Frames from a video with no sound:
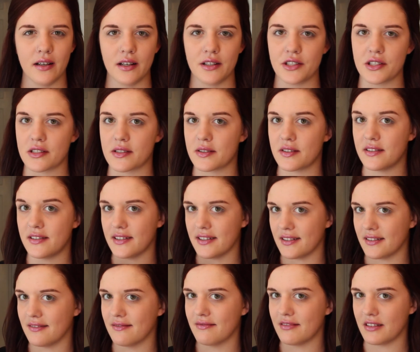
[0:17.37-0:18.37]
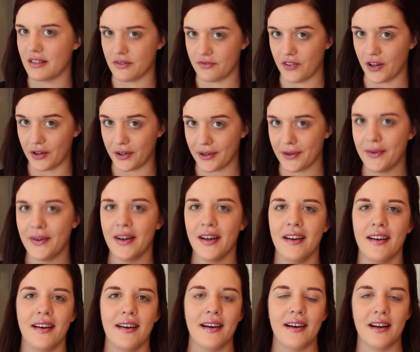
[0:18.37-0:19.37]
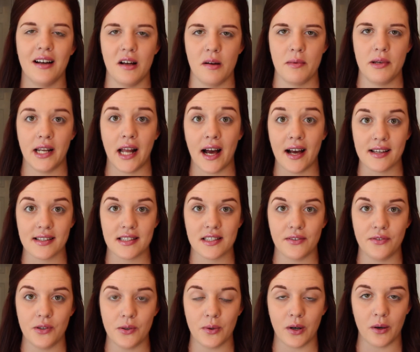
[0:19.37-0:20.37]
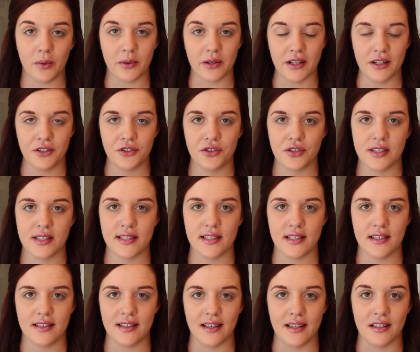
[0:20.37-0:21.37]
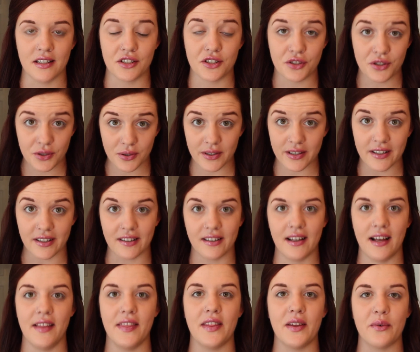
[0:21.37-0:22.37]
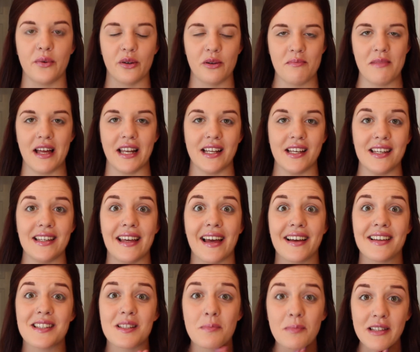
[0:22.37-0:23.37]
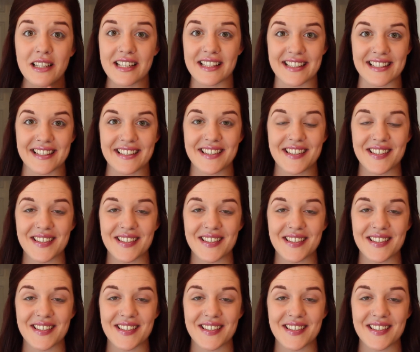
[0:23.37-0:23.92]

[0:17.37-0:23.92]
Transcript: I just did the photo and asked if you all were interested in a tutorial, and there were many yes pleases.